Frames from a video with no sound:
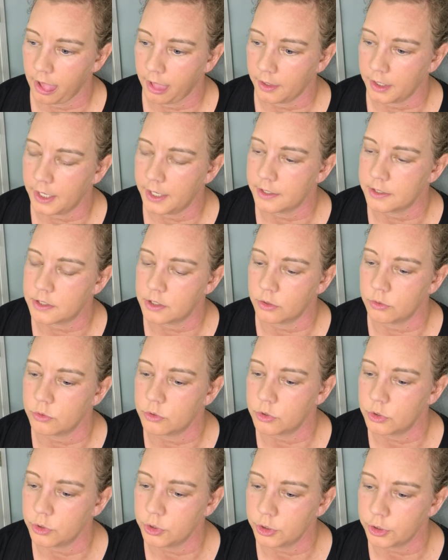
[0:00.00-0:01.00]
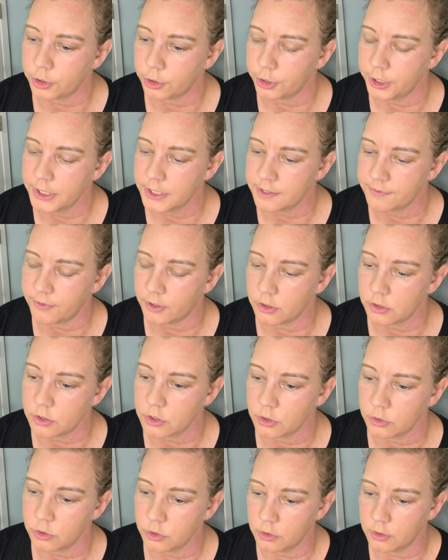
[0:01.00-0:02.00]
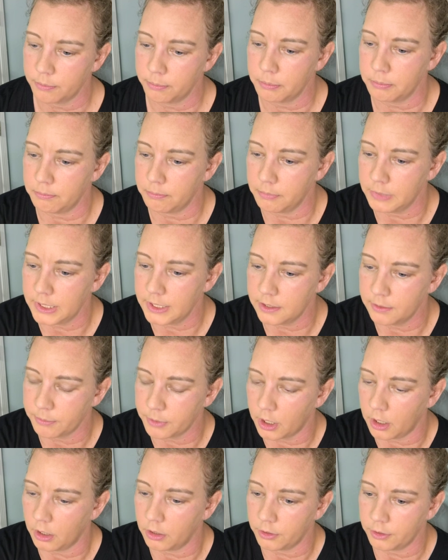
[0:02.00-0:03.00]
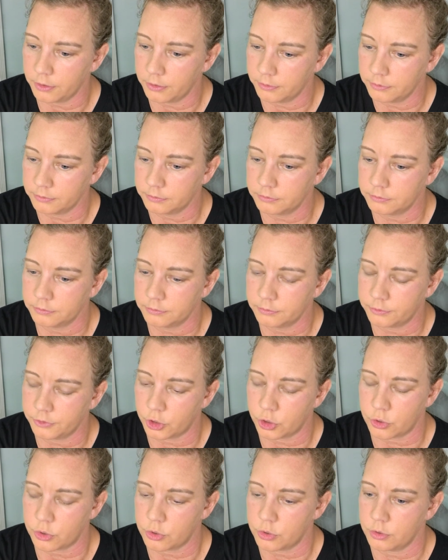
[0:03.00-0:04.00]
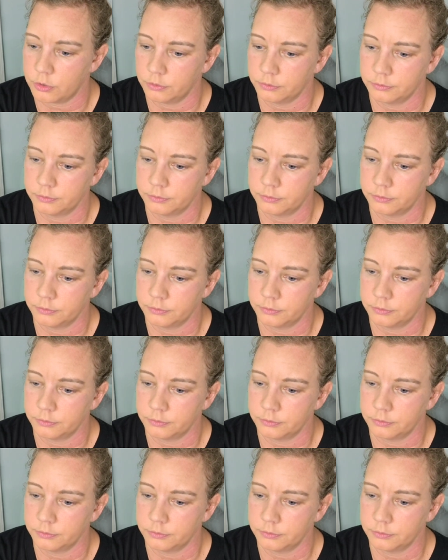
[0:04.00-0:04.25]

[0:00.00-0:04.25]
Okay, so do your crease first. So do the medium color first.